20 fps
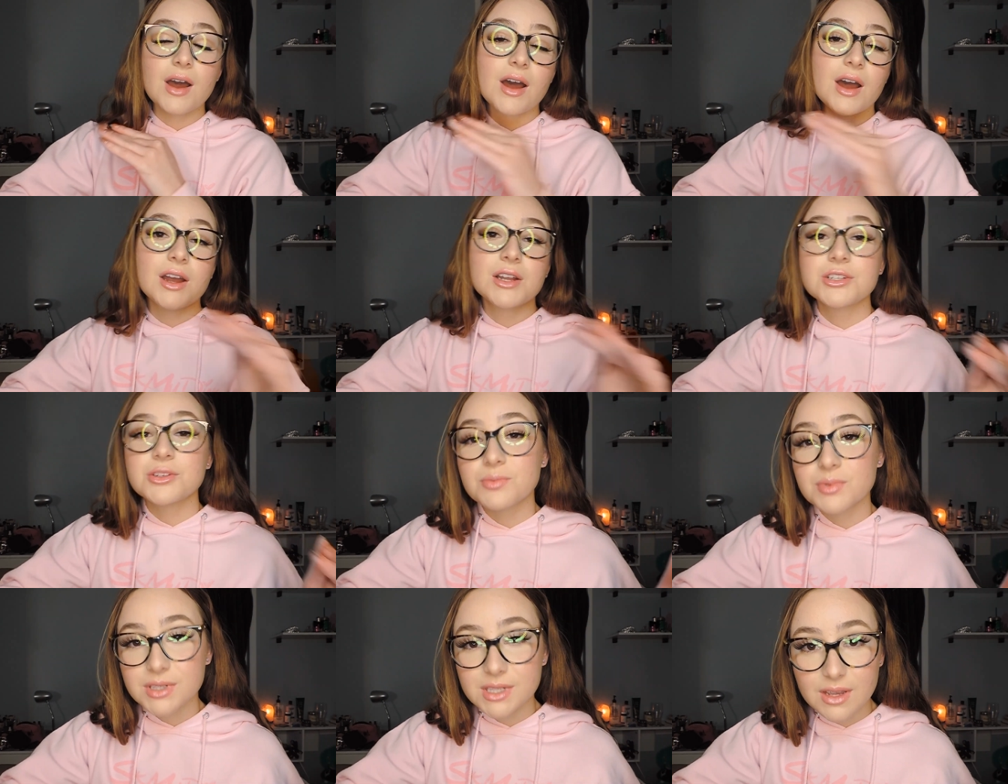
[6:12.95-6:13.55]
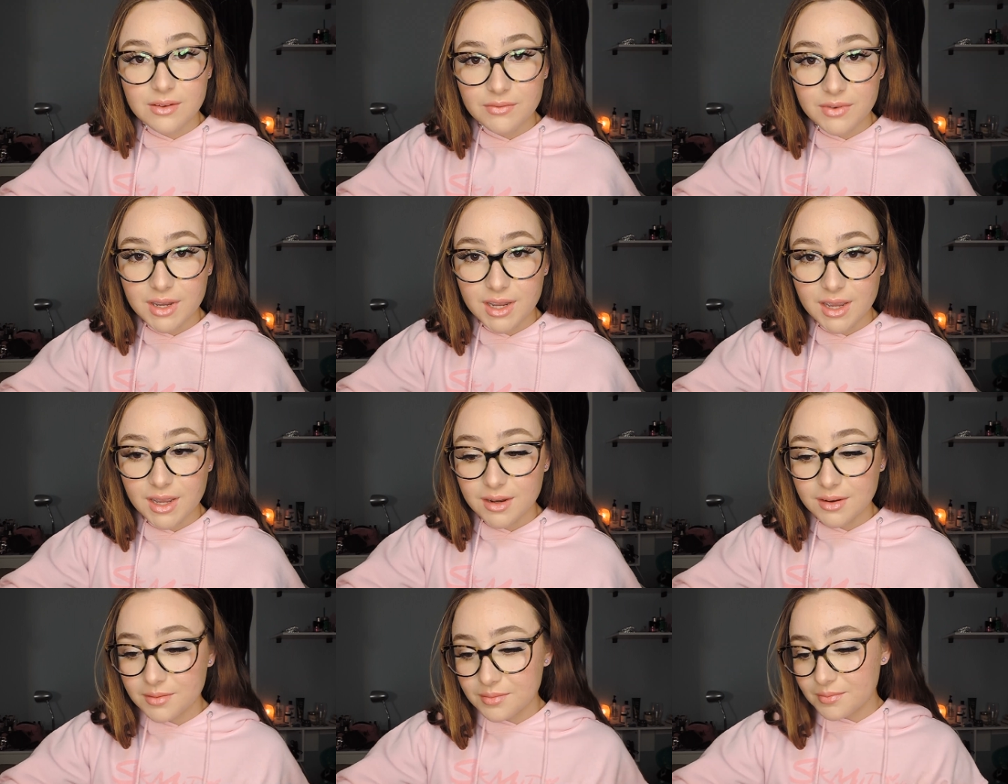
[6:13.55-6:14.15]
100%
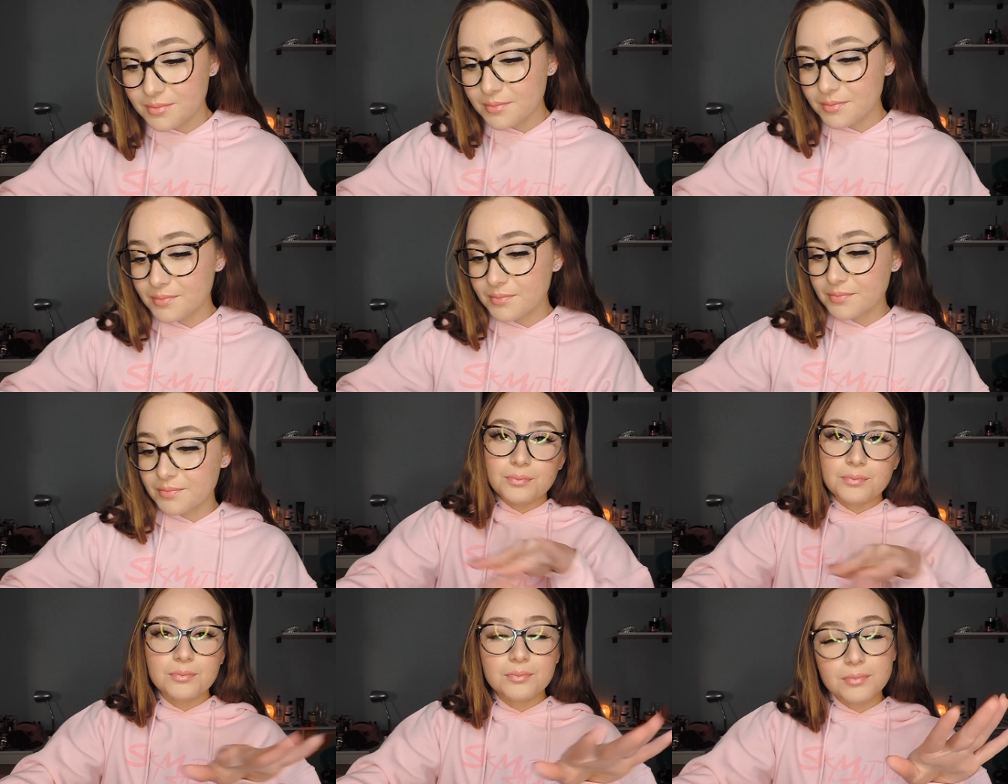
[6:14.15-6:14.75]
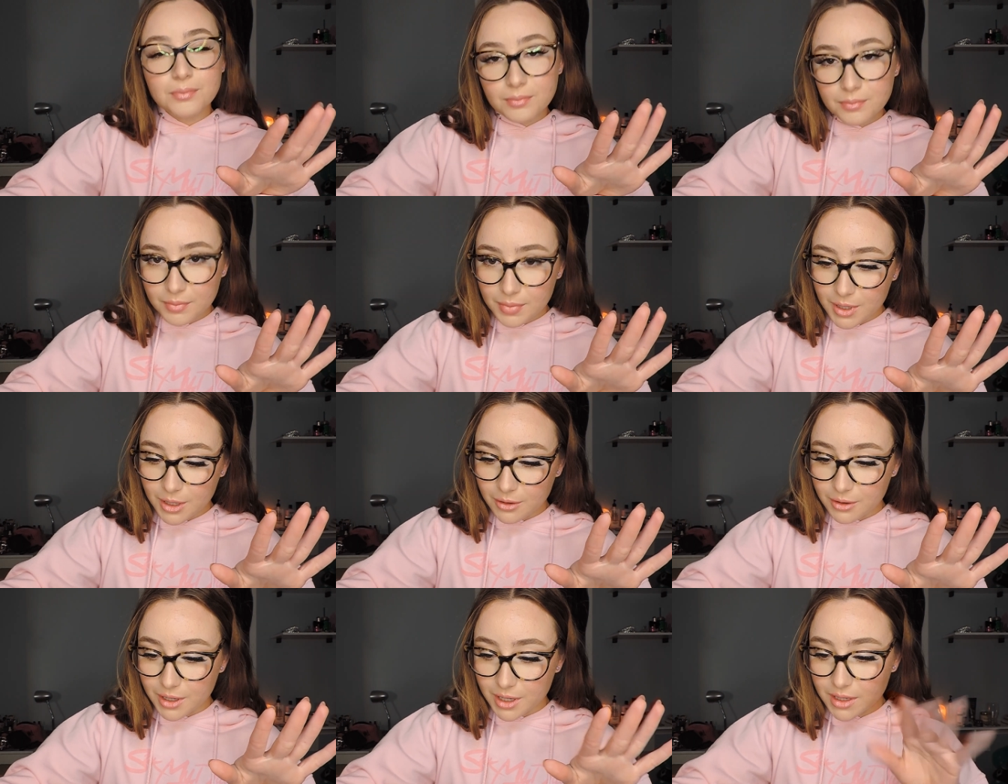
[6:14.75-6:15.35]
vegan
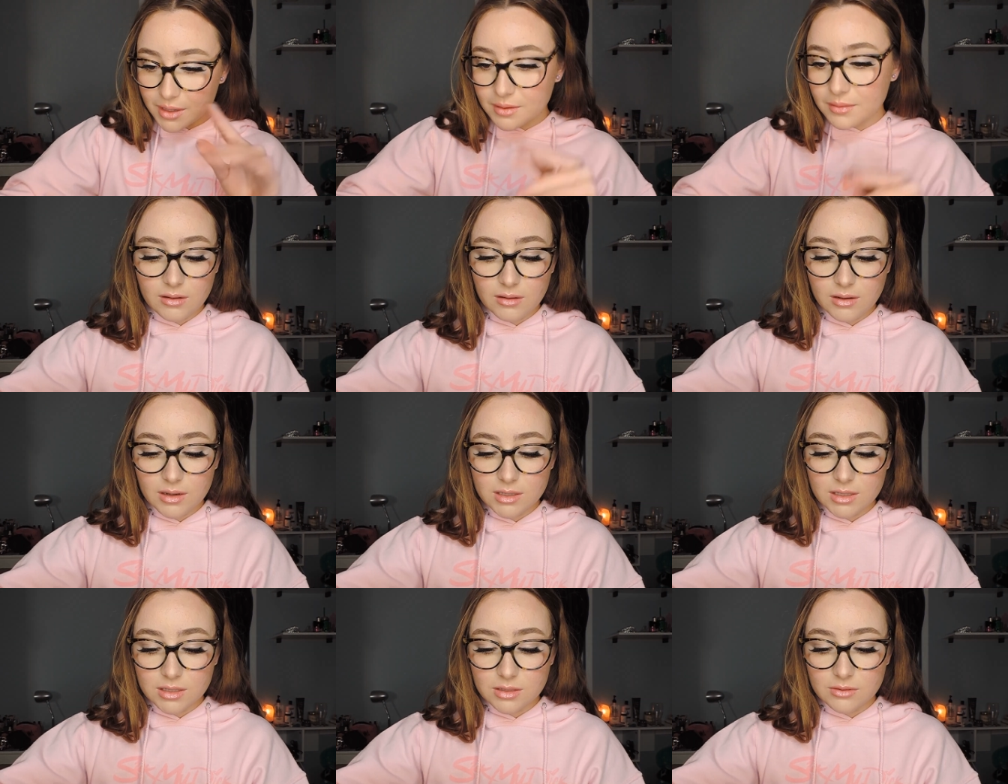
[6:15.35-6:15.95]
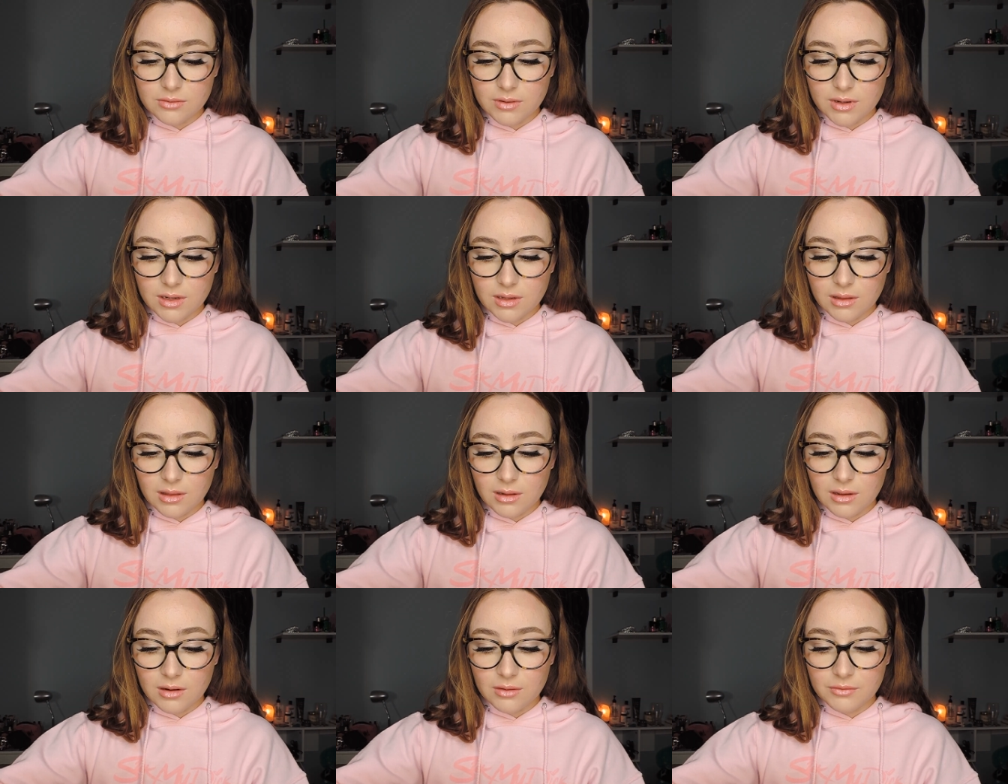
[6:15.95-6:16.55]
period. Oh, I just read
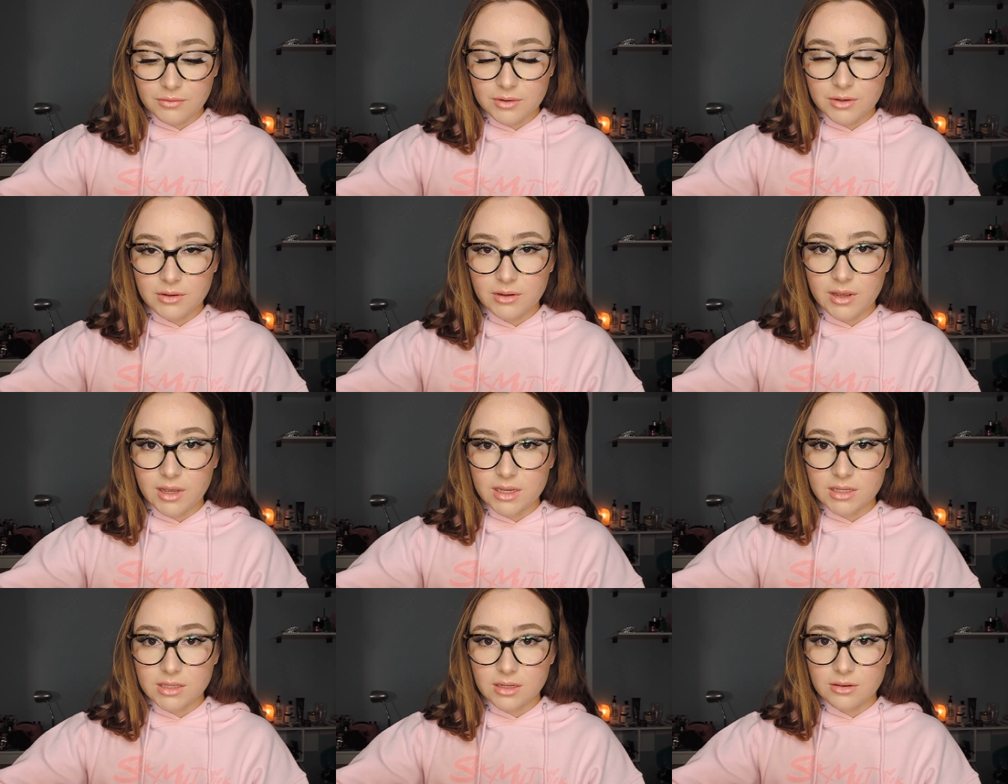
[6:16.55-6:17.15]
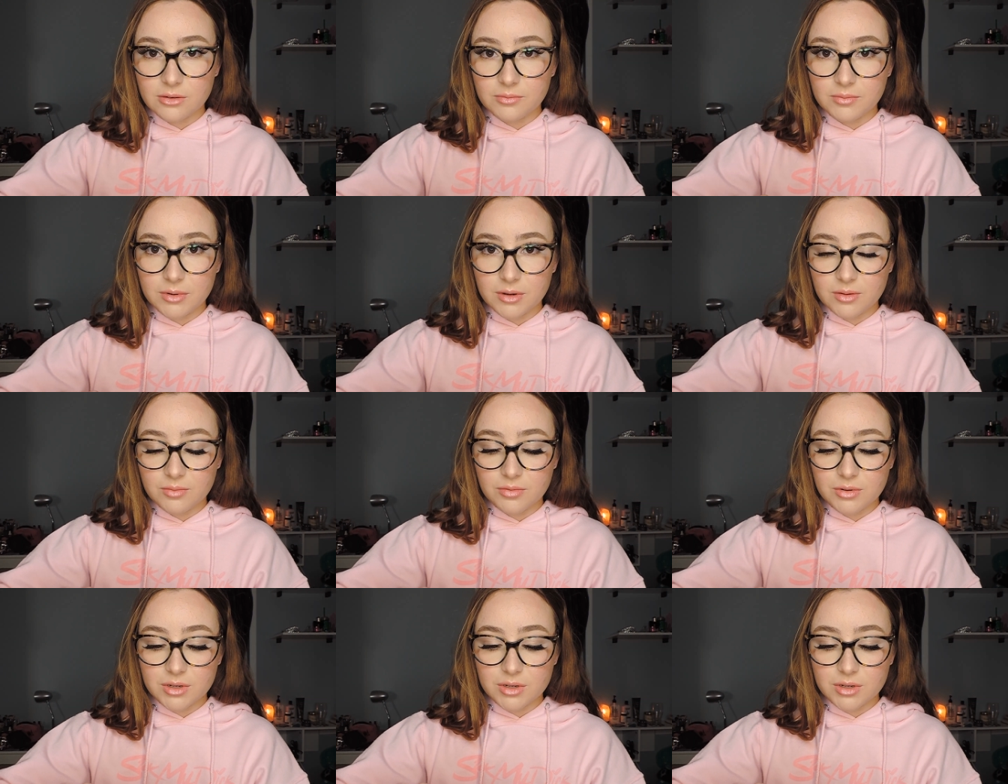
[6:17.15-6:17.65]
a lot for you guys. I hope you're